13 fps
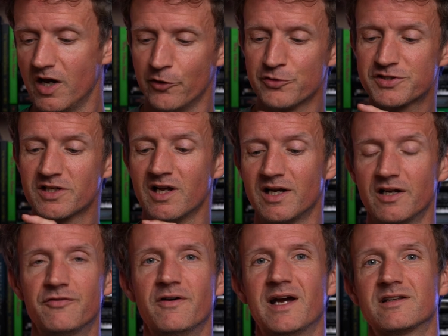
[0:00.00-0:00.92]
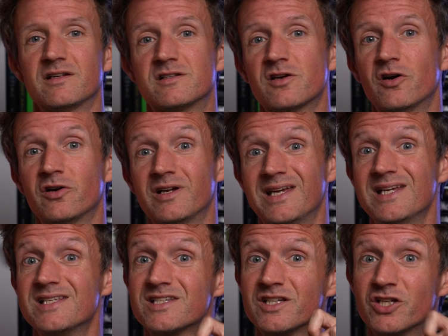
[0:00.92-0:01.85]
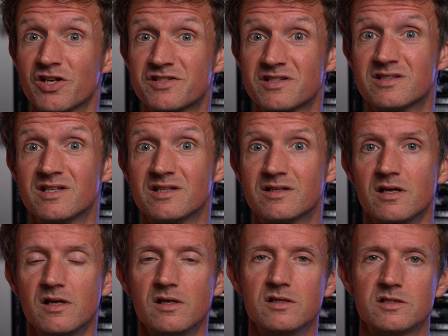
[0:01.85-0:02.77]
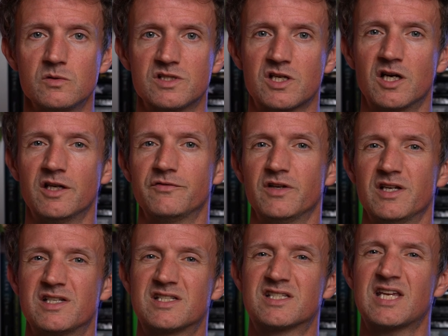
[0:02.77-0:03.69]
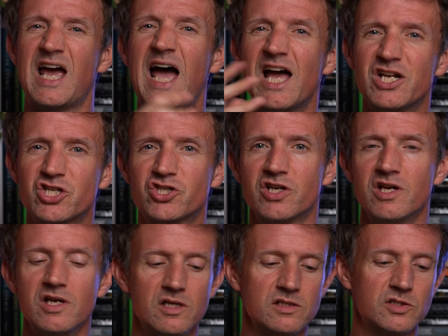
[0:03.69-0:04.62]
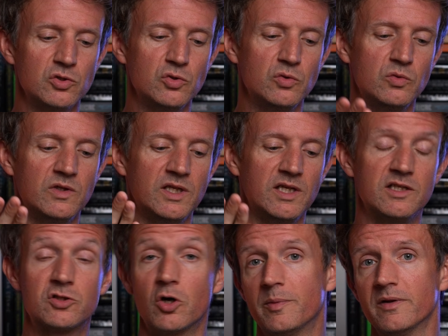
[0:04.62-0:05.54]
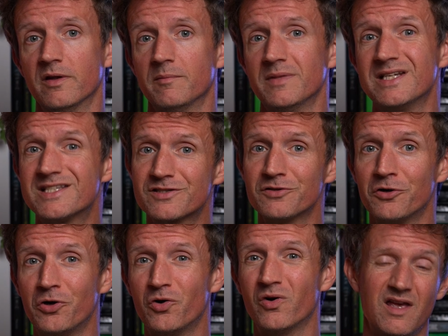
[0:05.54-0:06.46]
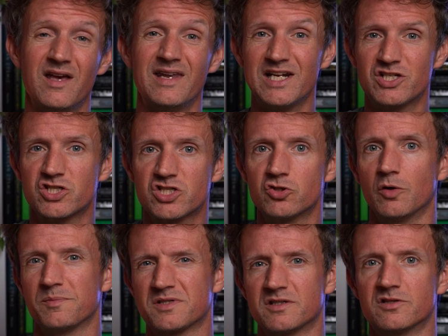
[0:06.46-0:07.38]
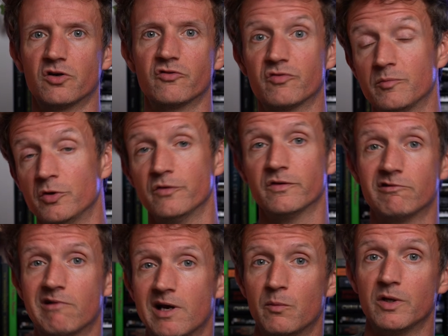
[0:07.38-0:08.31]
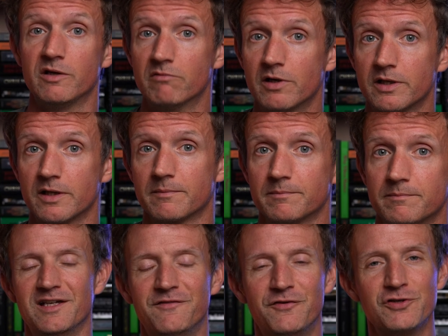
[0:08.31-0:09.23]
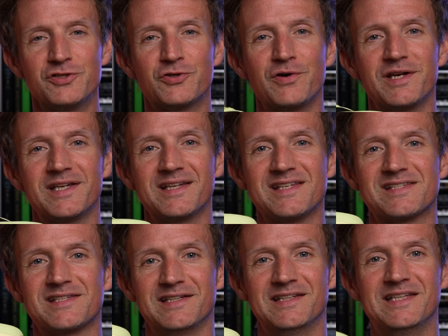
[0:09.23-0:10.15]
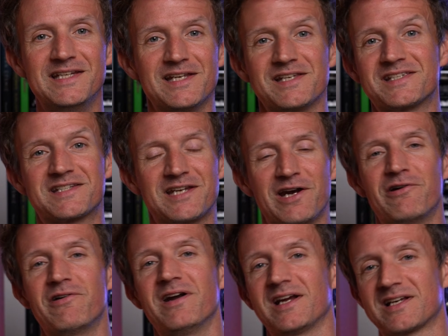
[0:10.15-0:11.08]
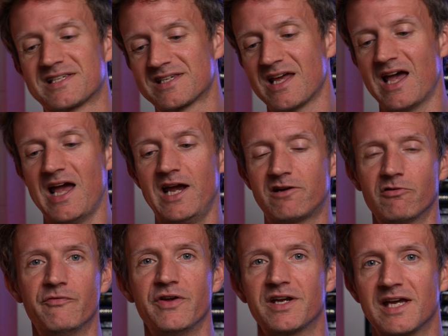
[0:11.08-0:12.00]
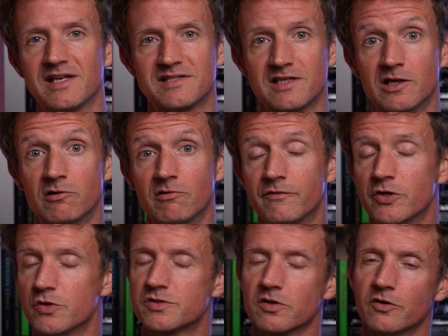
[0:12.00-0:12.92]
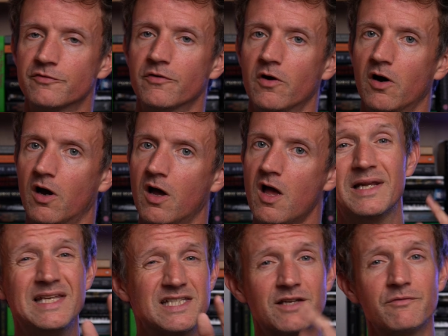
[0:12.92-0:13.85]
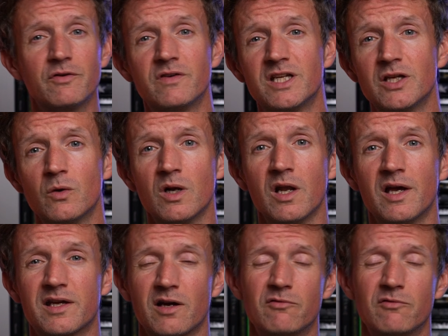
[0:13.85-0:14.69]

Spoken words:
I also like the fact the tongue is gusseted, so it's kind of attached to the top of the midsole, and that just stops the tongue from moving around when you're running. If you're enjoying this Adidas Terrex Agravic SL review so far. Please give a video a like, I